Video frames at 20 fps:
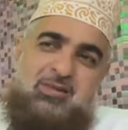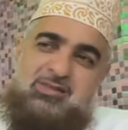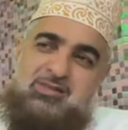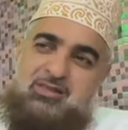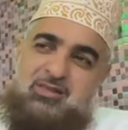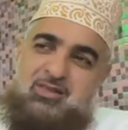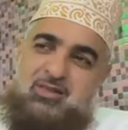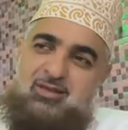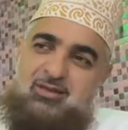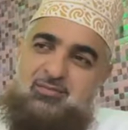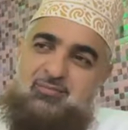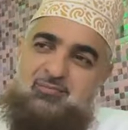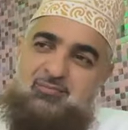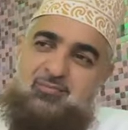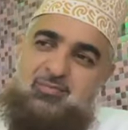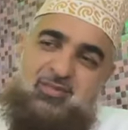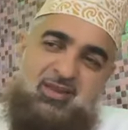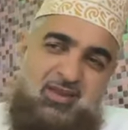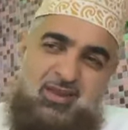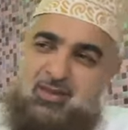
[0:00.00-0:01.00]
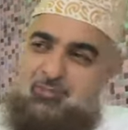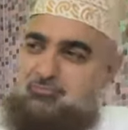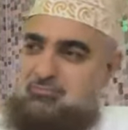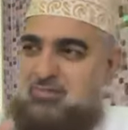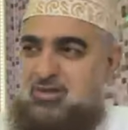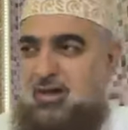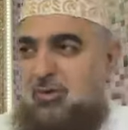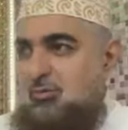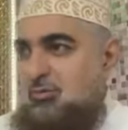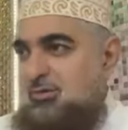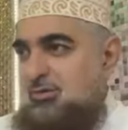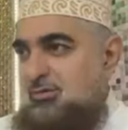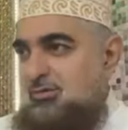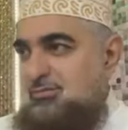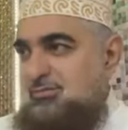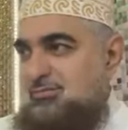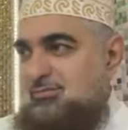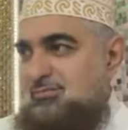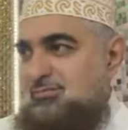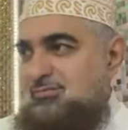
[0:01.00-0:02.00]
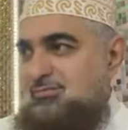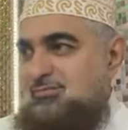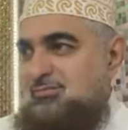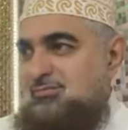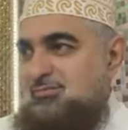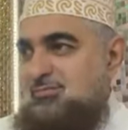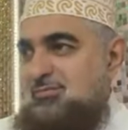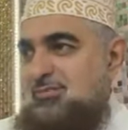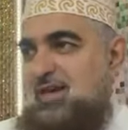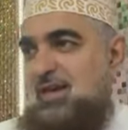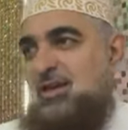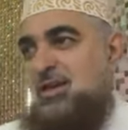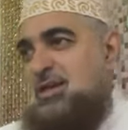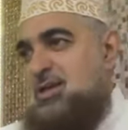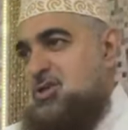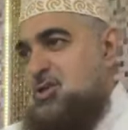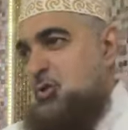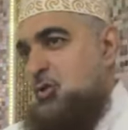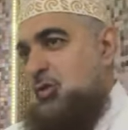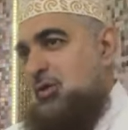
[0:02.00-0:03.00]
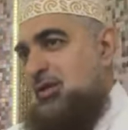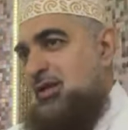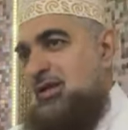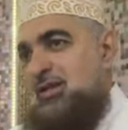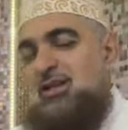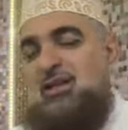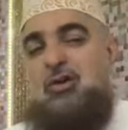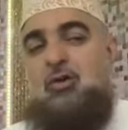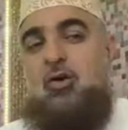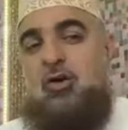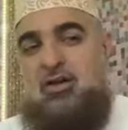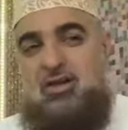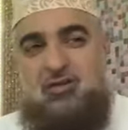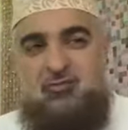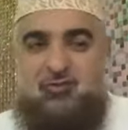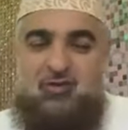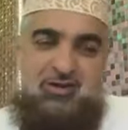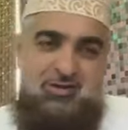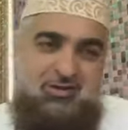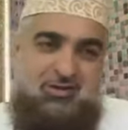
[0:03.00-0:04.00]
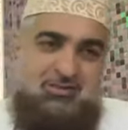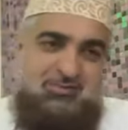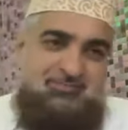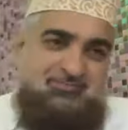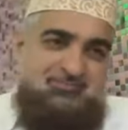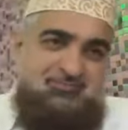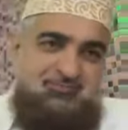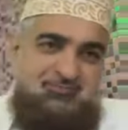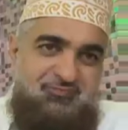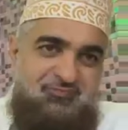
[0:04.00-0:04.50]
purposely came down and he showed that he got defeated.